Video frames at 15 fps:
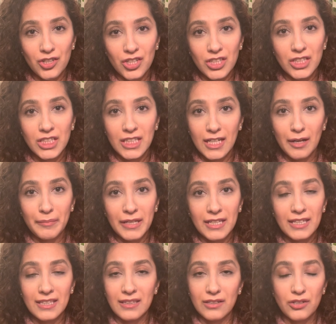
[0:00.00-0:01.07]
to coming
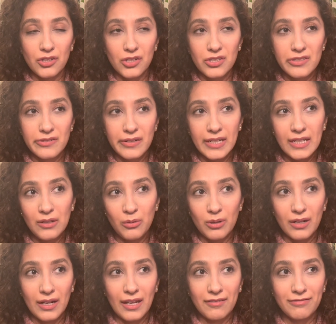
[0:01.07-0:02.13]
in the nursery,
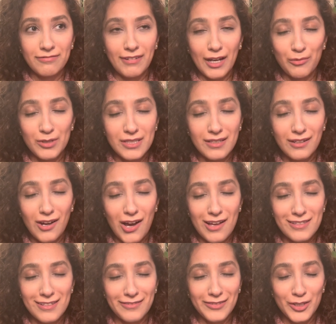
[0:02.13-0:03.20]
or if I was the
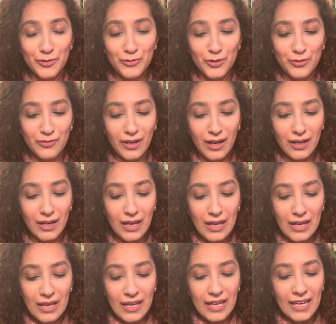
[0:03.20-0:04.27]
cause of the root rot.
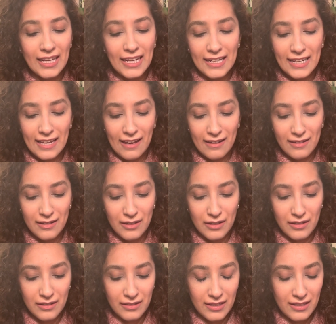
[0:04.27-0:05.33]
In any
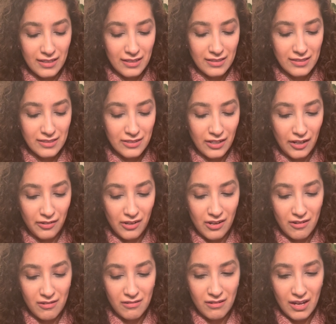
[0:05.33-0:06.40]

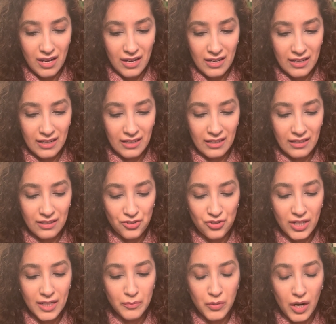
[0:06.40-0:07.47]
scenario, I
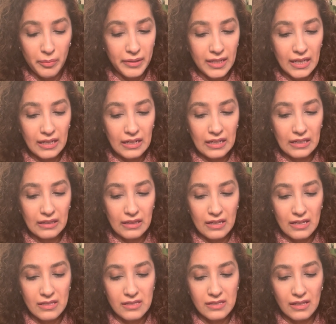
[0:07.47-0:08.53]
tried propagating
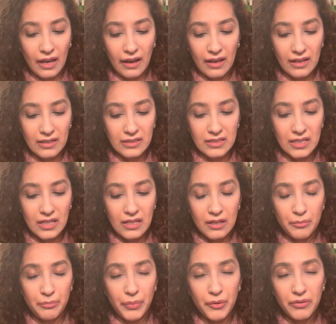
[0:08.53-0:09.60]
this, and
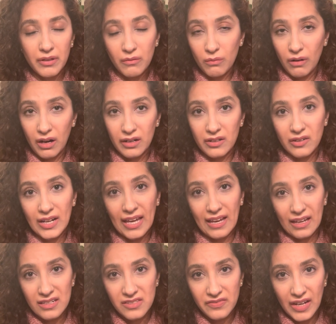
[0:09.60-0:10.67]
both in water
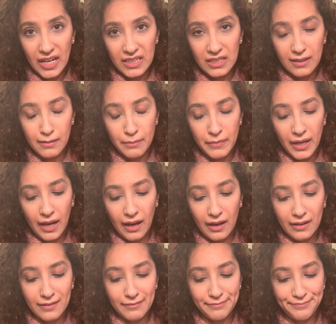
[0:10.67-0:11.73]
and sphagnum, and